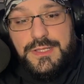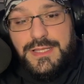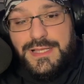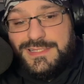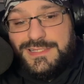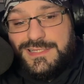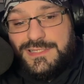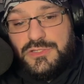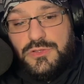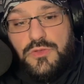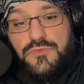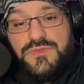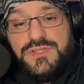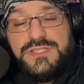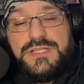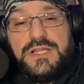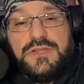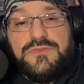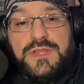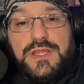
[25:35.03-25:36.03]
I guess that's the whole
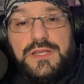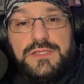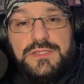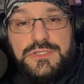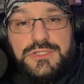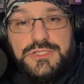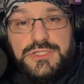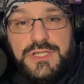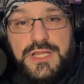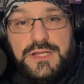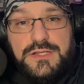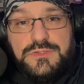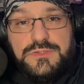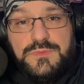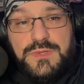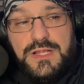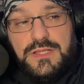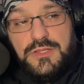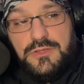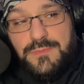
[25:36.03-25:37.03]
reason I created this channel.
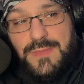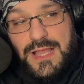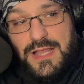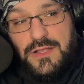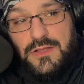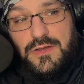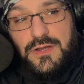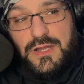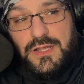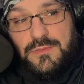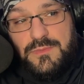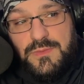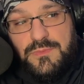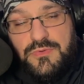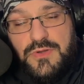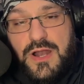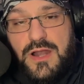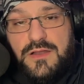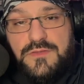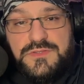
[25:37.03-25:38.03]
Is when I look back on it, I can be
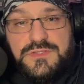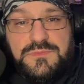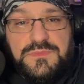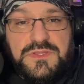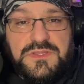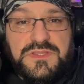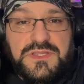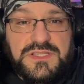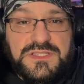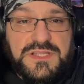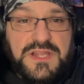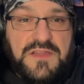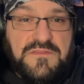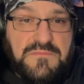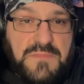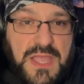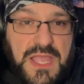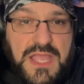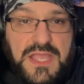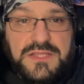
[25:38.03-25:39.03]
proud of some of the things that
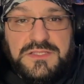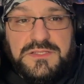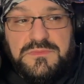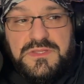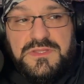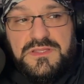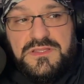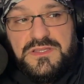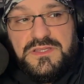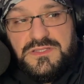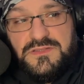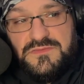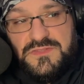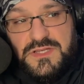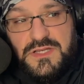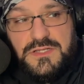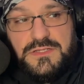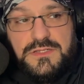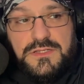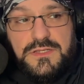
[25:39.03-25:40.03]
I've made, some of the things I've
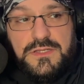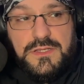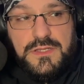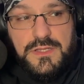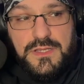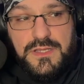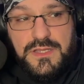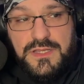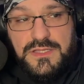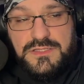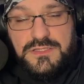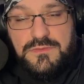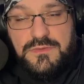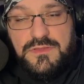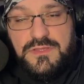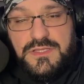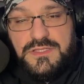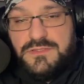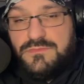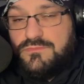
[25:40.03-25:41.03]
done, and some
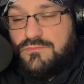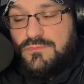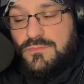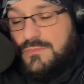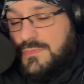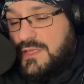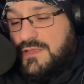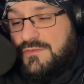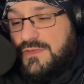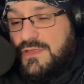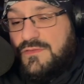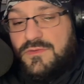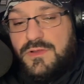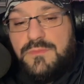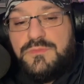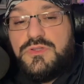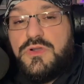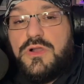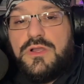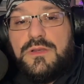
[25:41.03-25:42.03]
of the things even
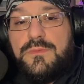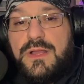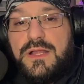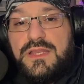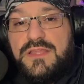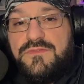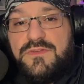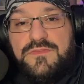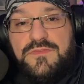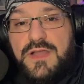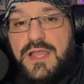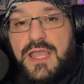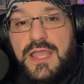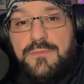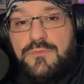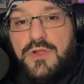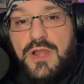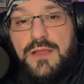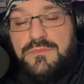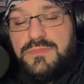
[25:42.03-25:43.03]
I'm talking about. Even if I
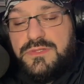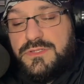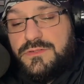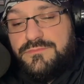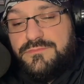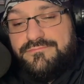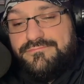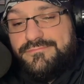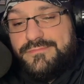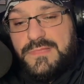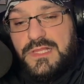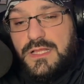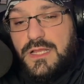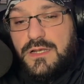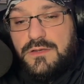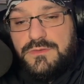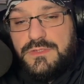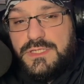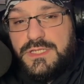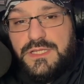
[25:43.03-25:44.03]
am rambling,
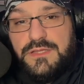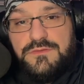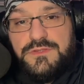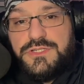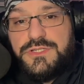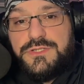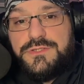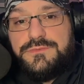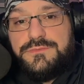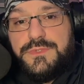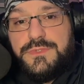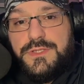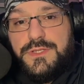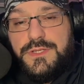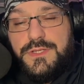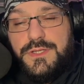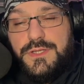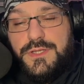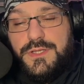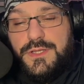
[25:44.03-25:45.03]
I don't really give a shit.
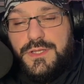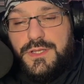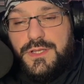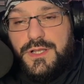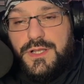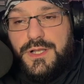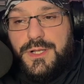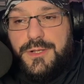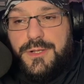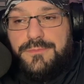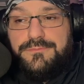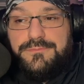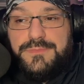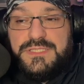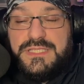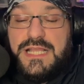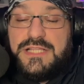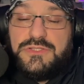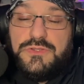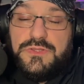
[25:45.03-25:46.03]

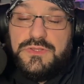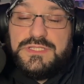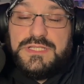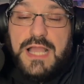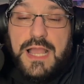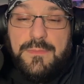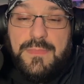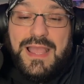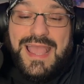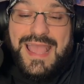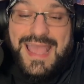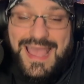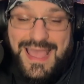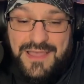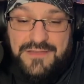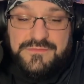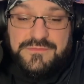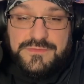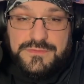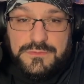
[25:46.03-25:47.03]
But that's all the time I
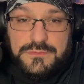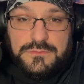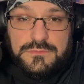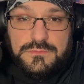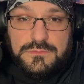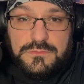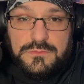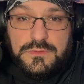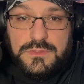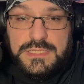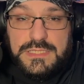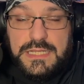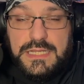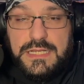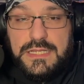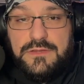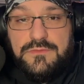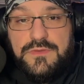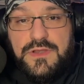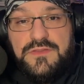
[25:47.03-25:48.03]
have, because I
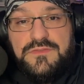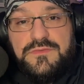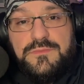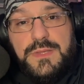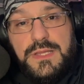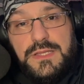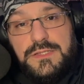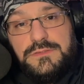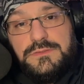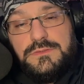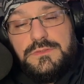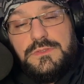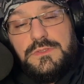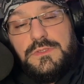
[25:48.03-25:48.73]
got to get ready for bed.